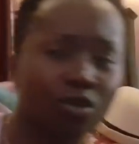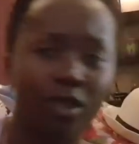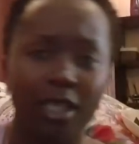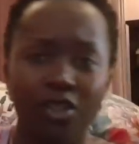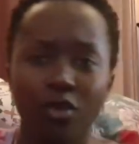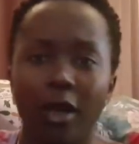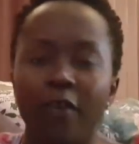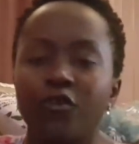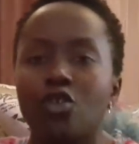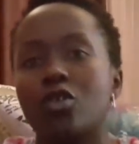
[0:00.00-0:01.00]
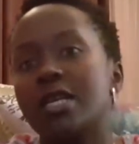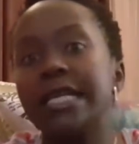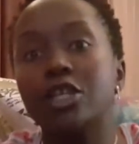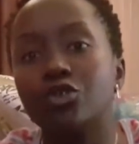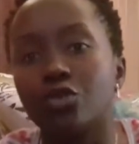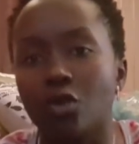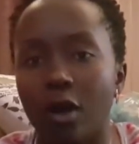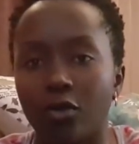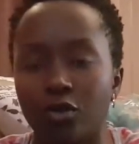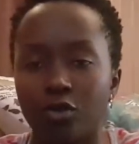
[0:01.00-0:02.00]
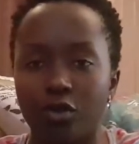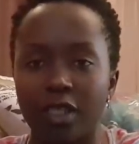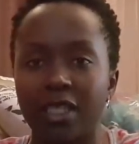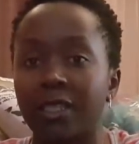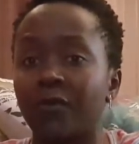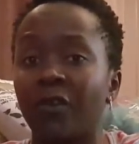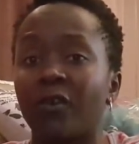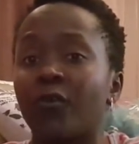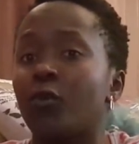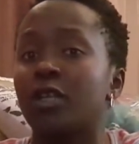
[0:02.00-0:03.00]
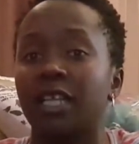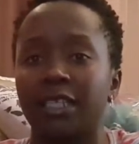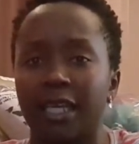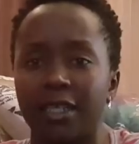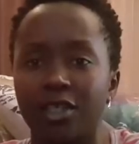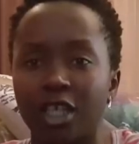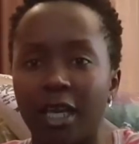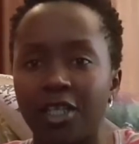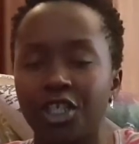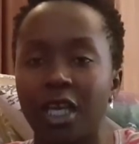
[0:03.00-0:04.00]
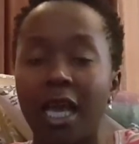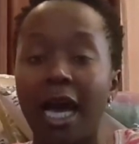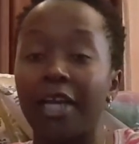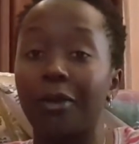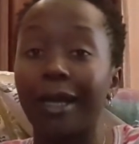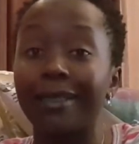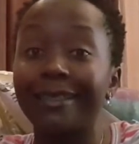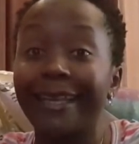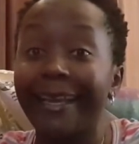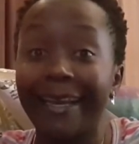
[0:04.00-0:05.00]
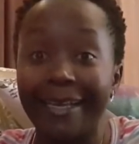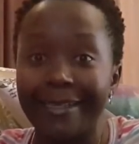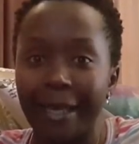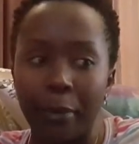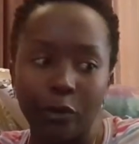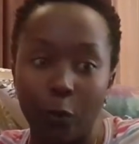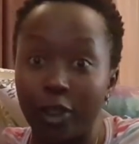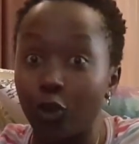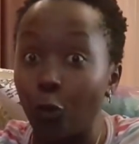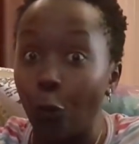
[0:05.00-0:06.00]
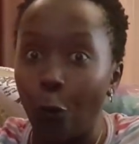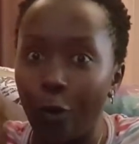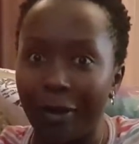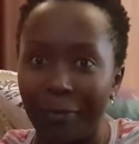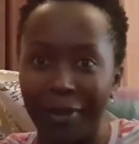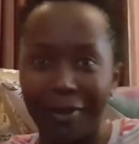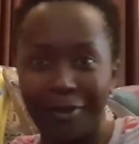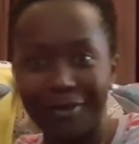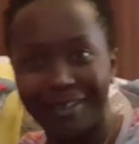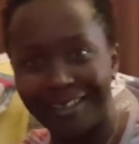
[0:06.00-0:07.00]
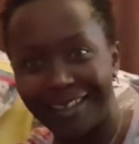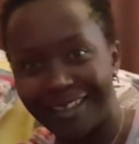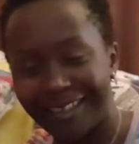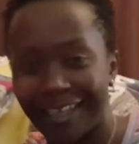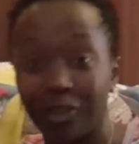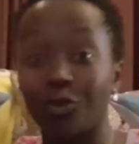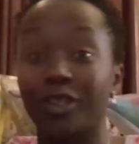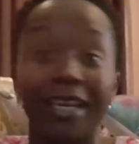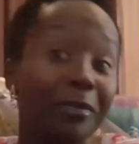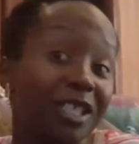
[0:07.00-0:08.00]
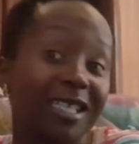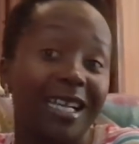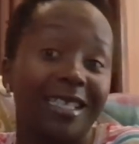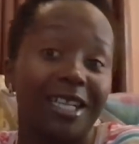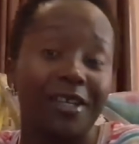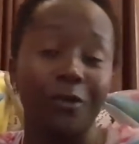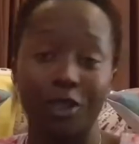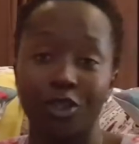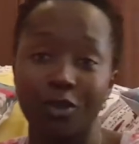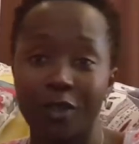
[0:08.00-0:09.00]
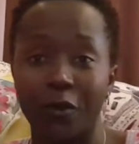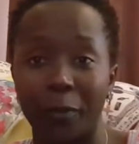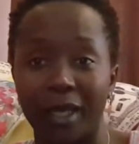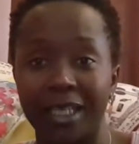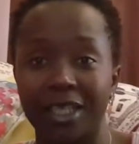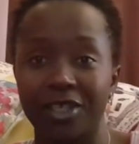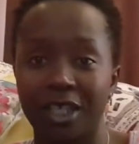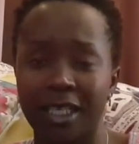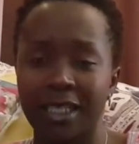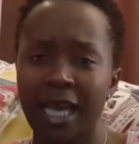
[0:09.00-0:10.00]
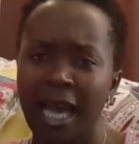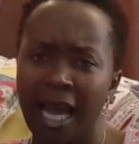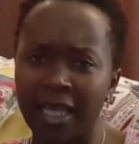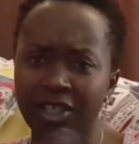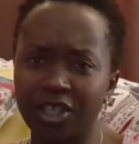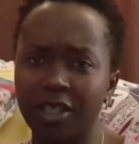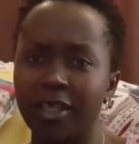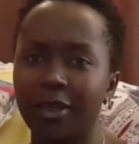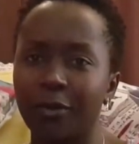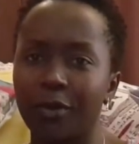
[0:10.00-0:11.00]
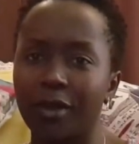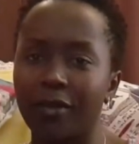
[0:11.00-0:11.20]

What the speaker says: shows that you have. You don't need to know how to do those things. If you have a phone that can charge and you can tell us about what you're on about, yeah, like today I'm just answering questions from my ninjas and chilling